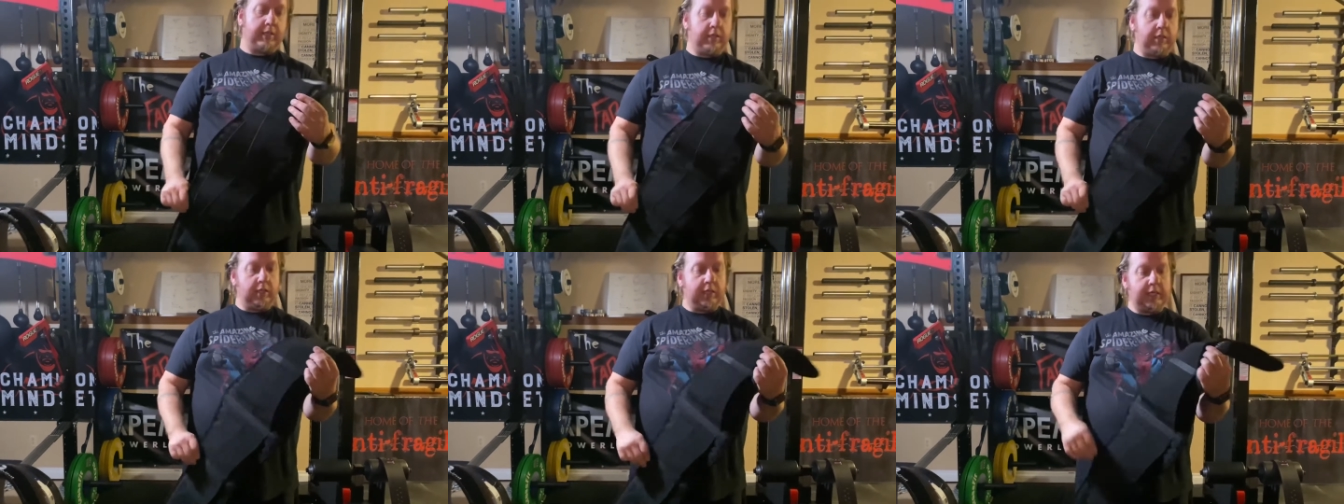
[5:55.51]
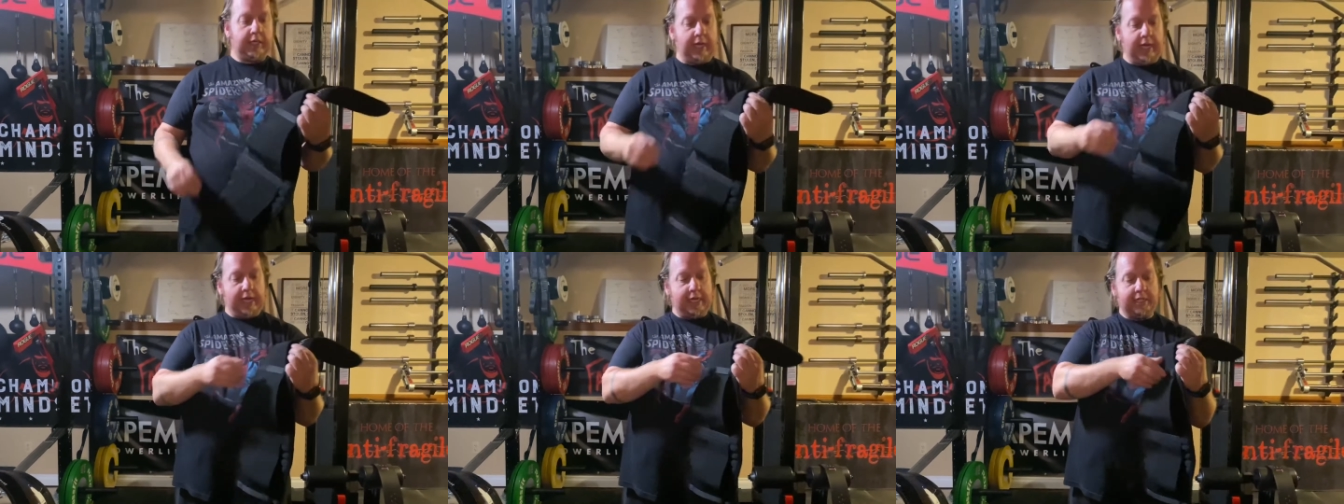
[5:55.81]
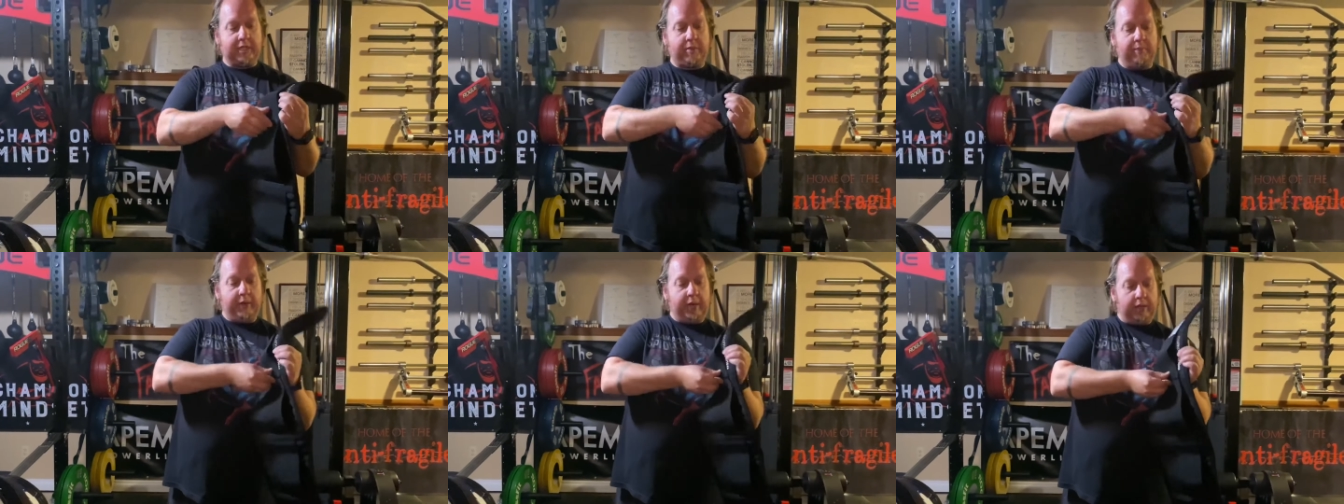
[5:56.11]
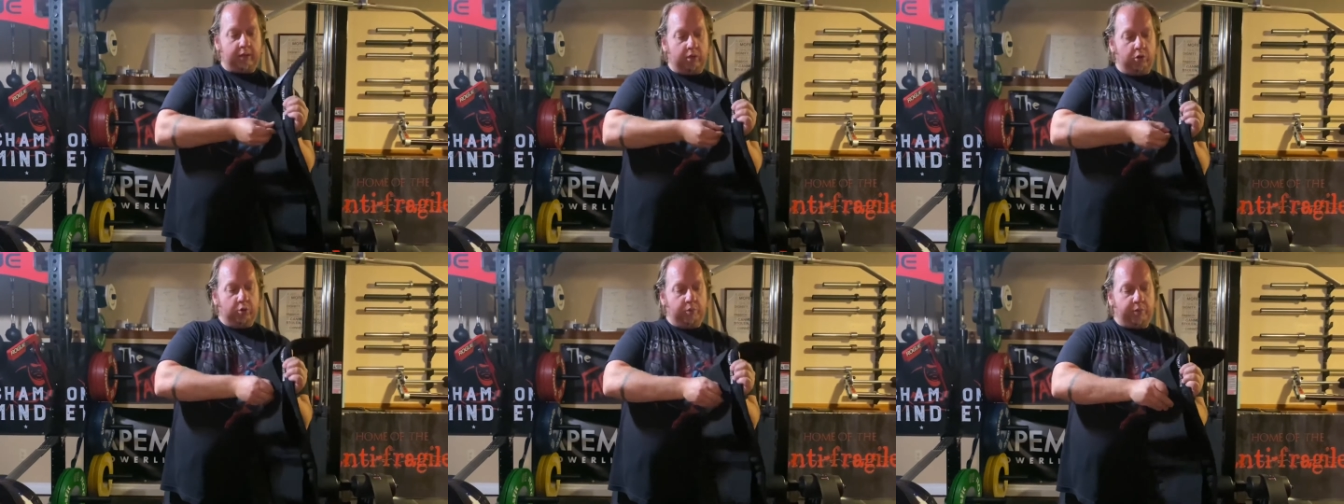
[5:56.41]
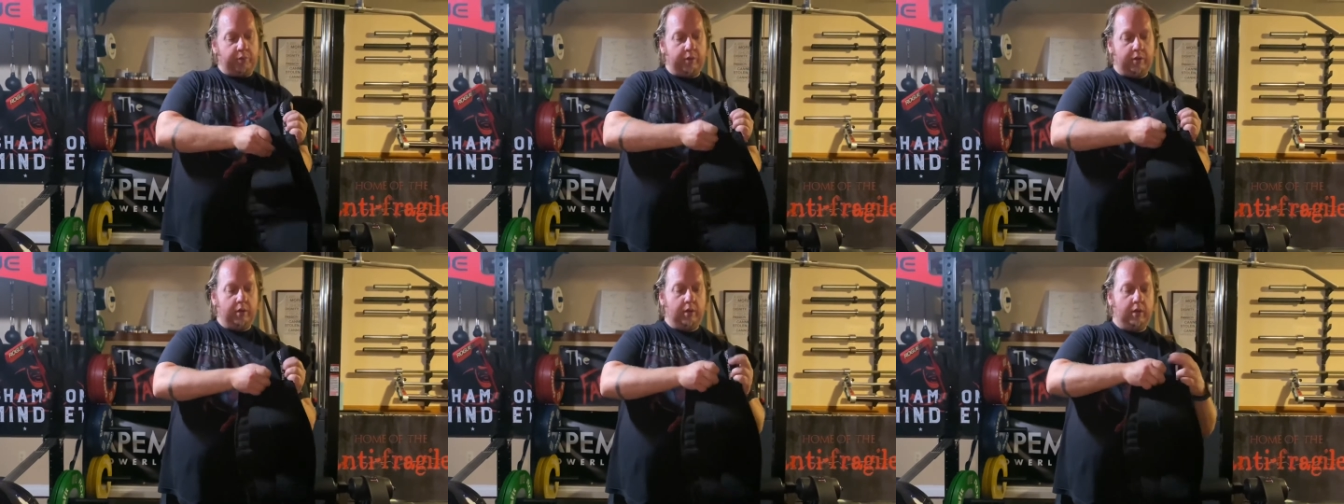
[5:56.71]
You can see it has the big
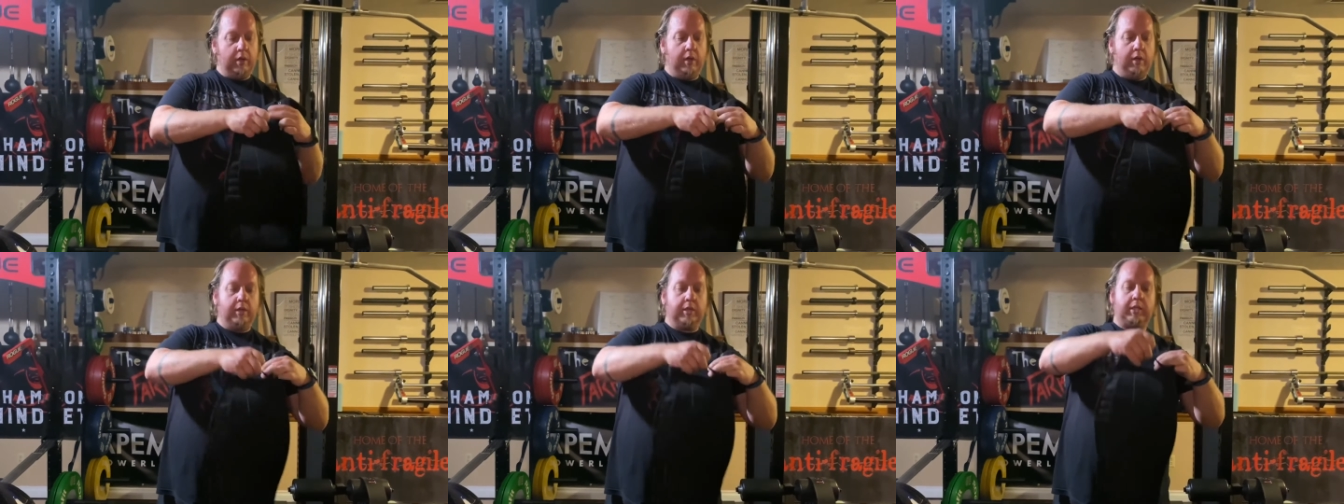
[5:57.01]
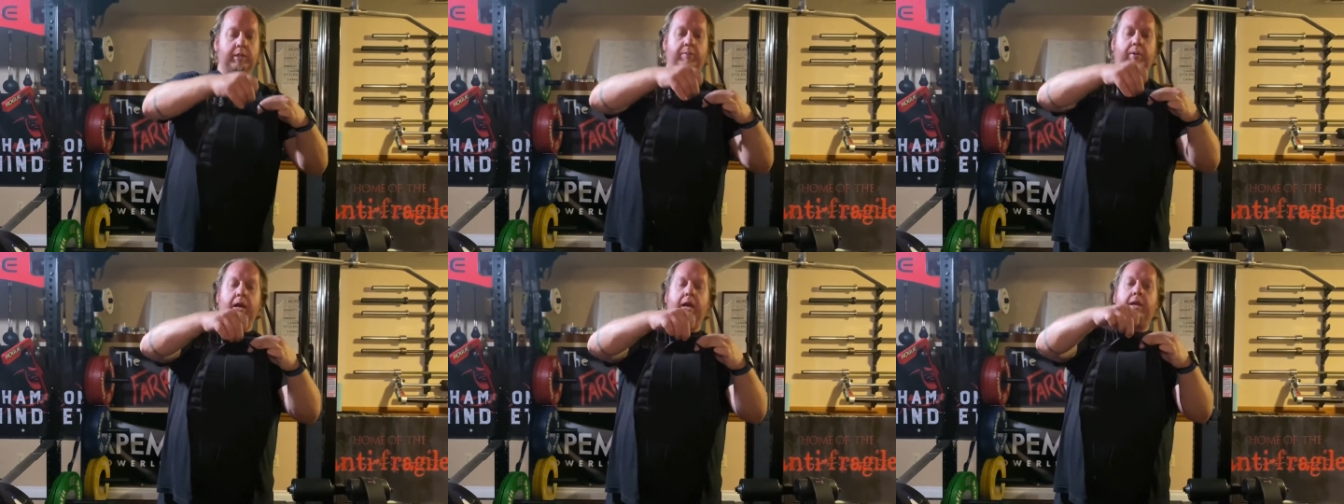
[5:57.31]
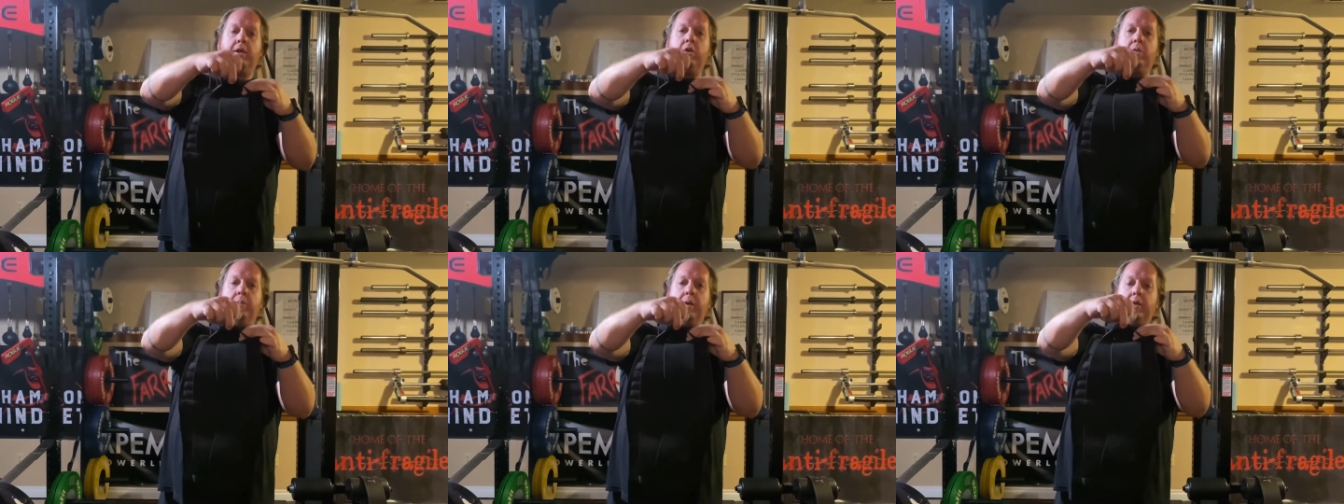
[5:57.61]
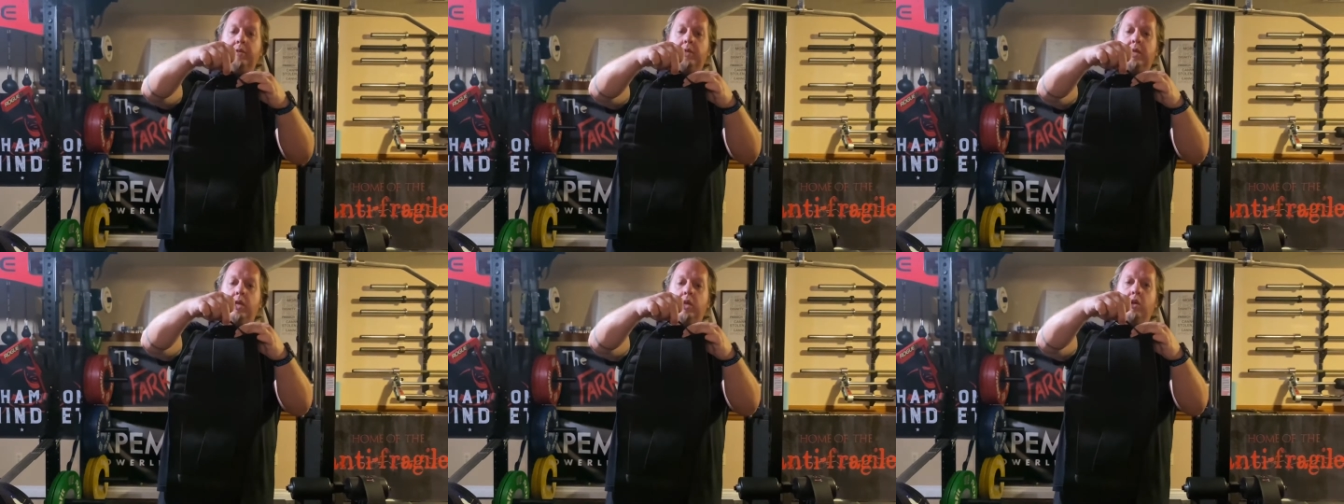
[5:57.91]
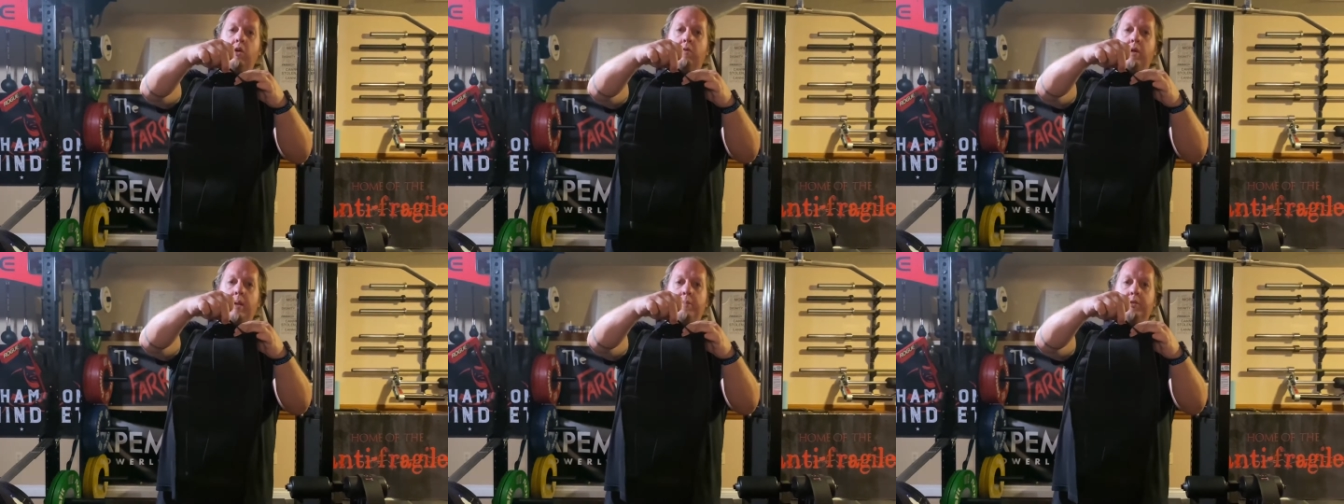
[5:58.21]
loop, so the Pioneer belt can
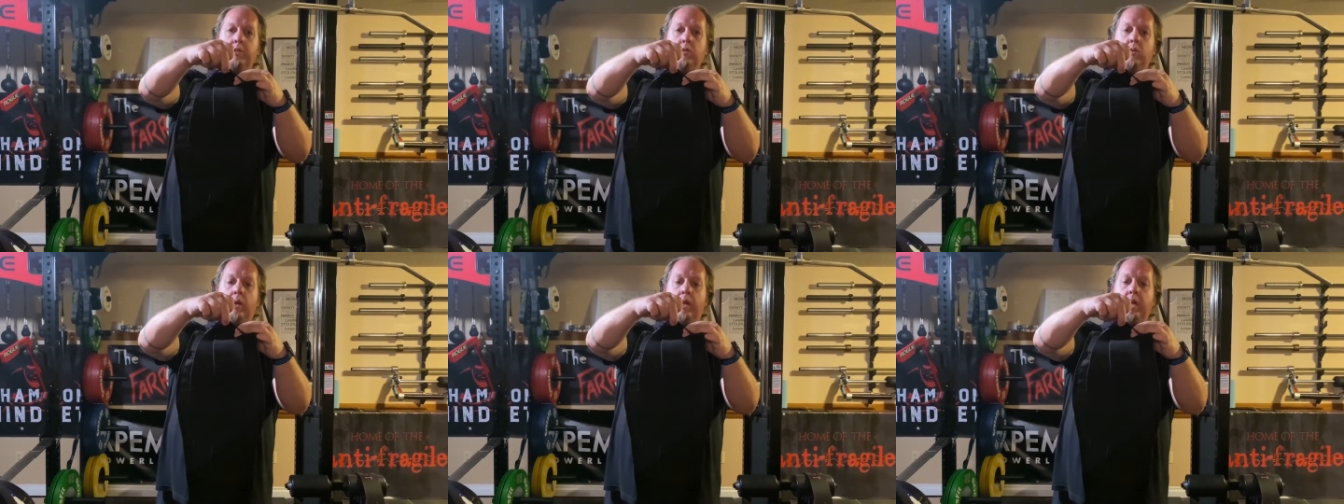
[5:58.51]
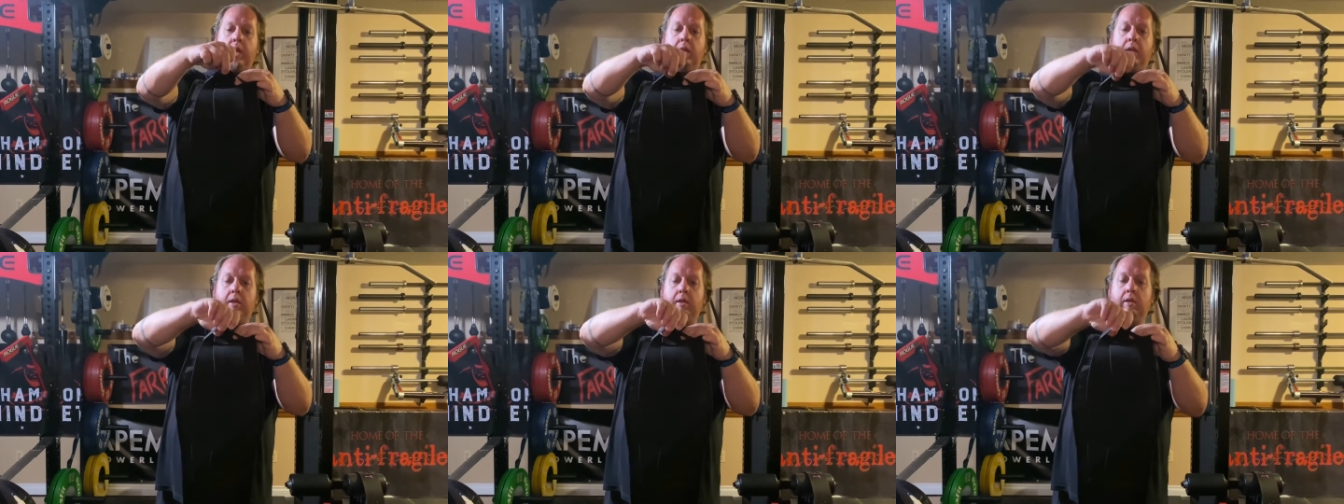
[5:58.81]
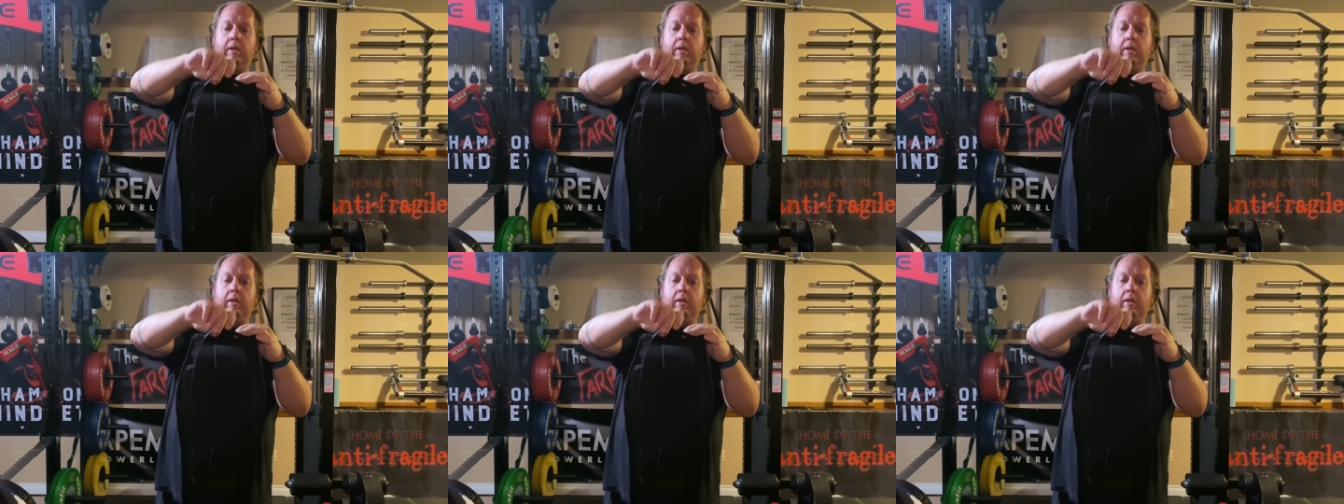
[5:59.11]
go right between it.